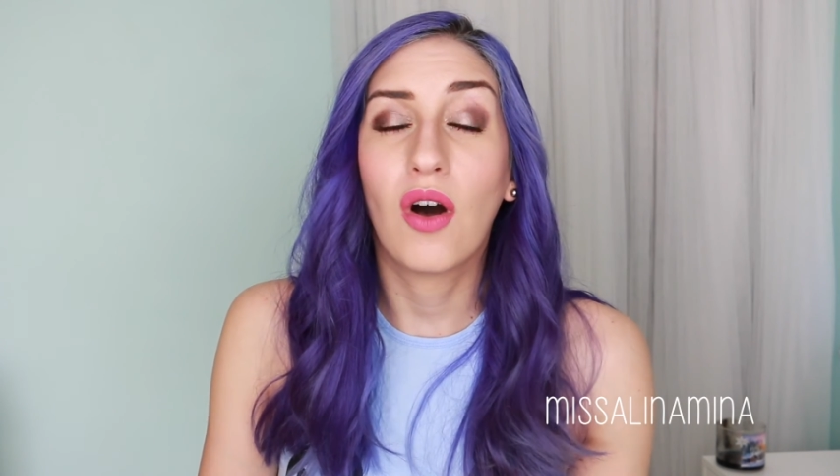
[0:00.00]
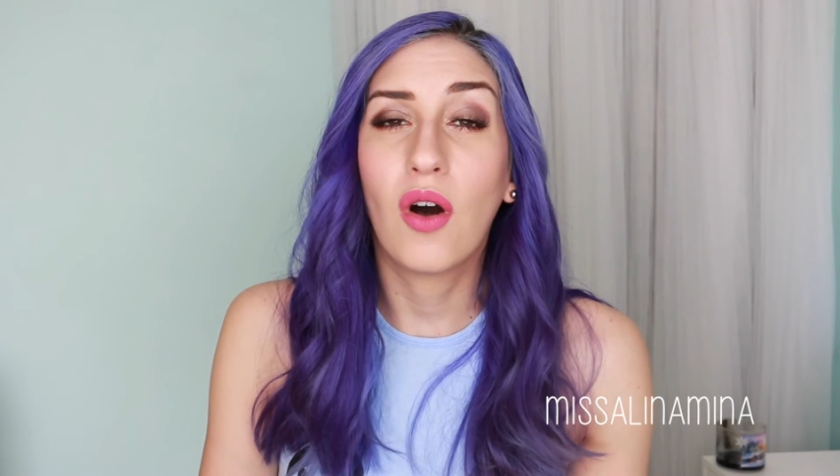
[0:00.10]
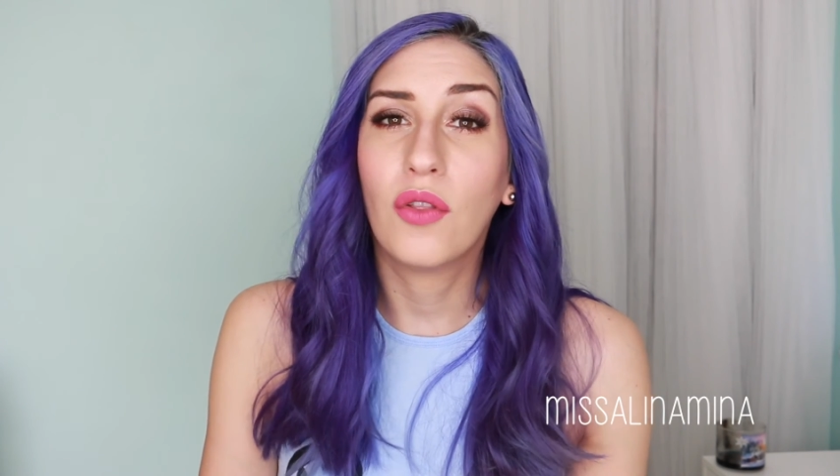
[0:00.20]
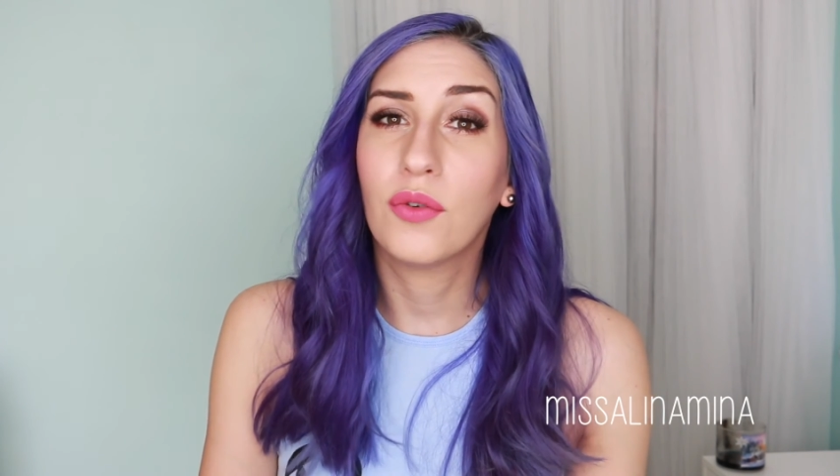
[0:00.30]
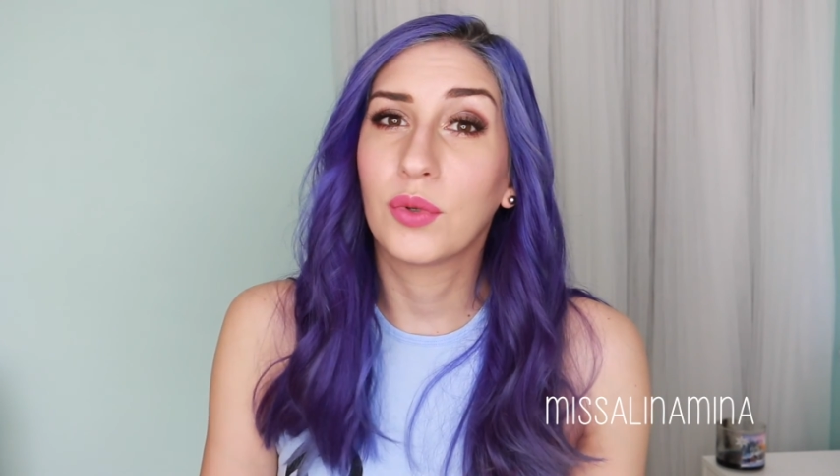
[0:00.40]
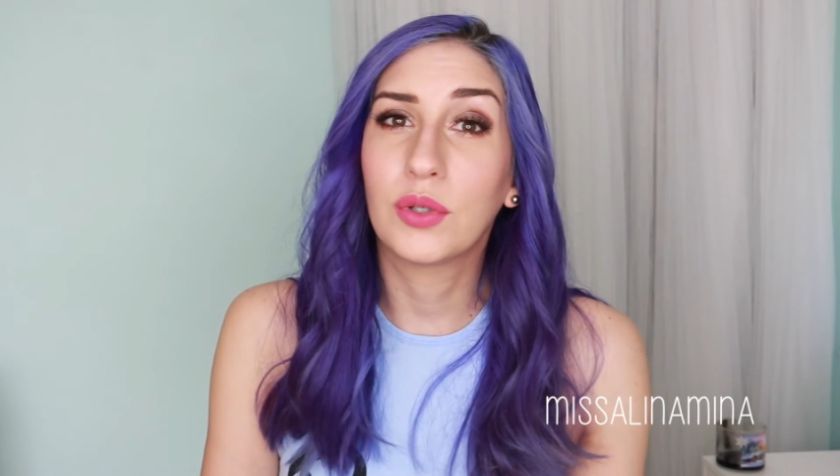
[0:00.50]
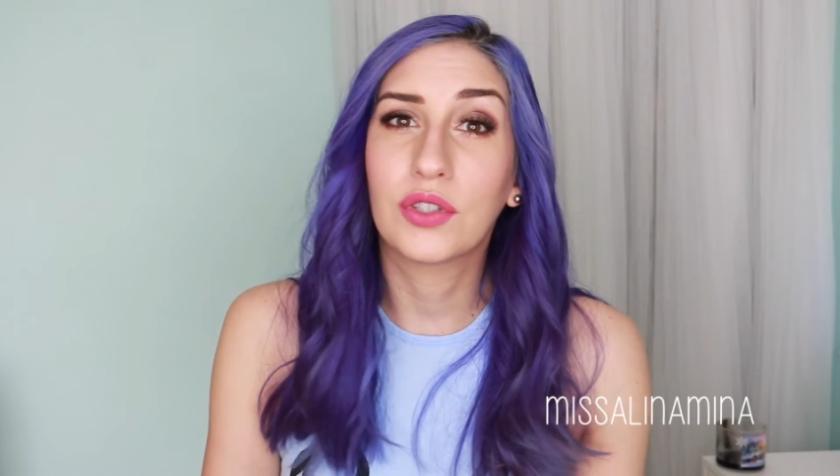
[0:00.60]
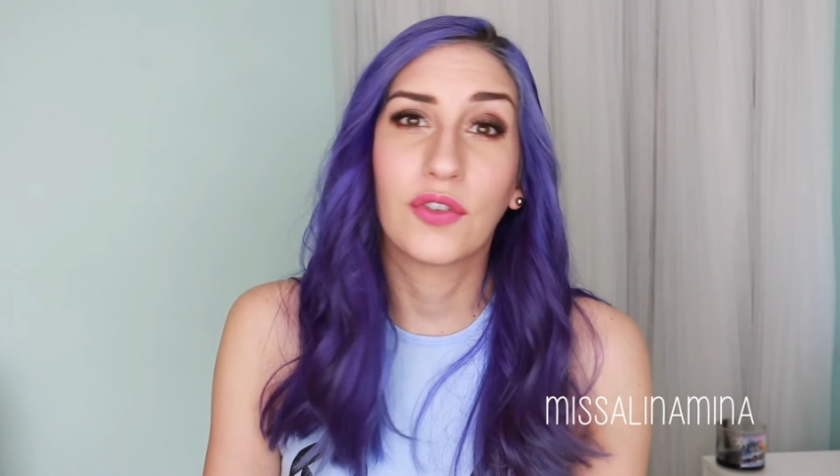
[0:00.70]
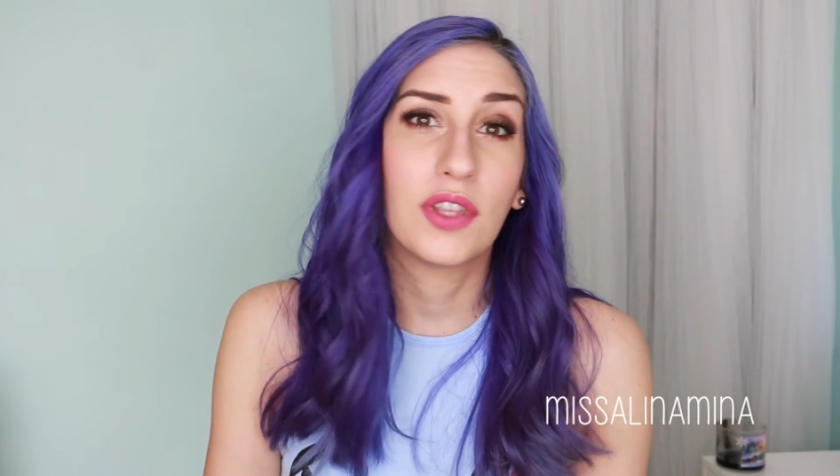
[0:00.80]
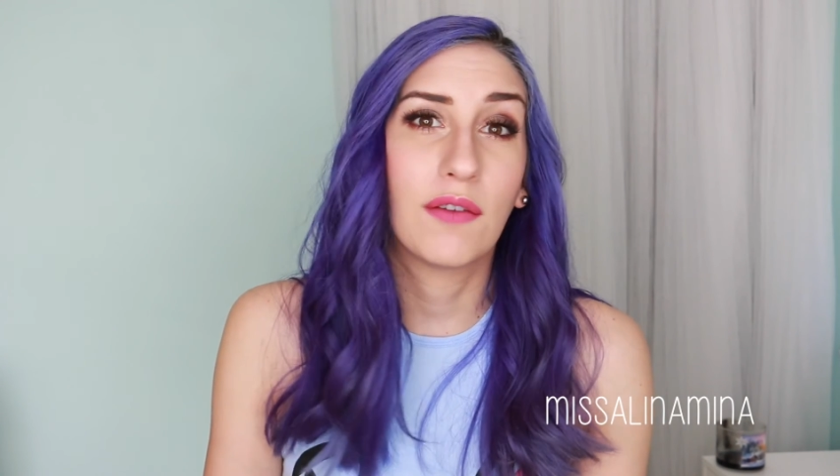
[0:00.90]
All the
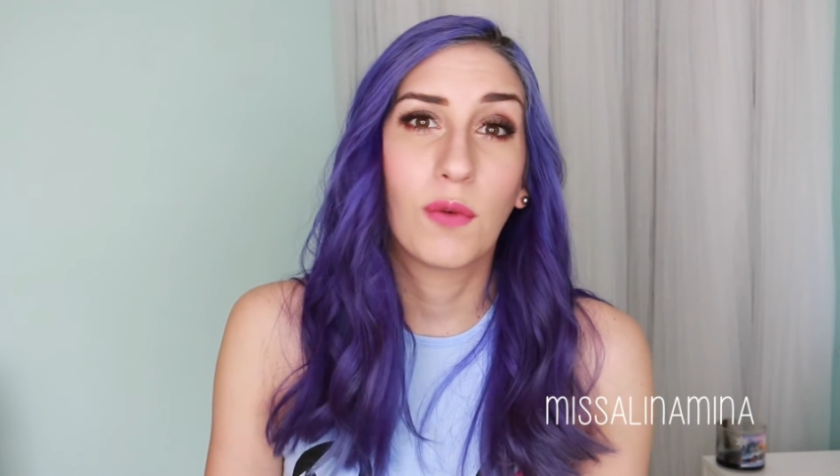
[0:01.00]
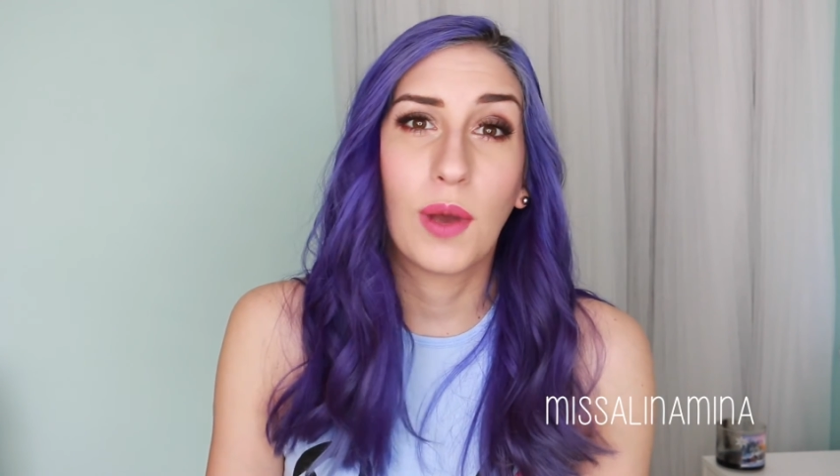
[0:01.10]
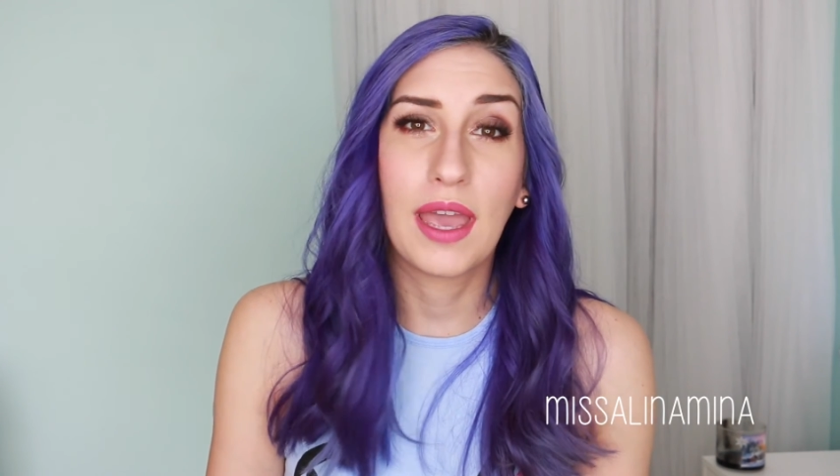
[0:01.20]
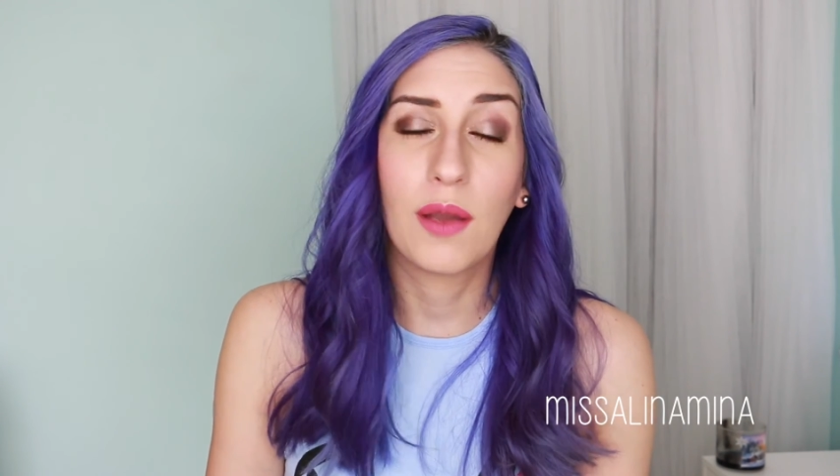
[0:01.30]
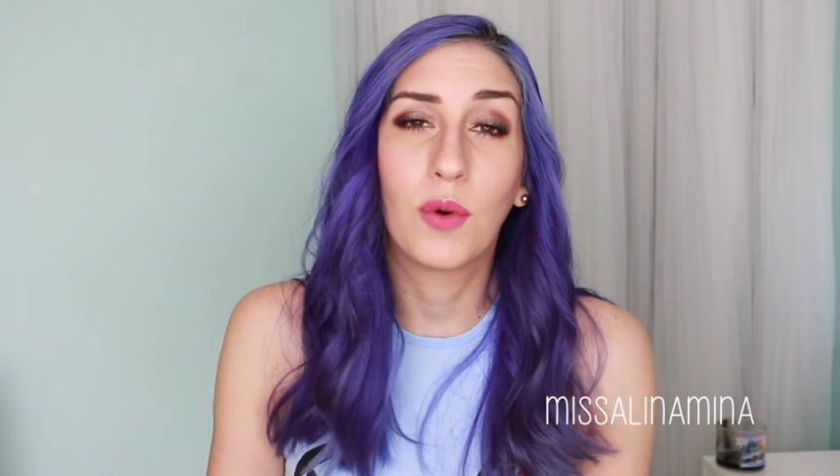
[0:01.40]
rules for the giveaway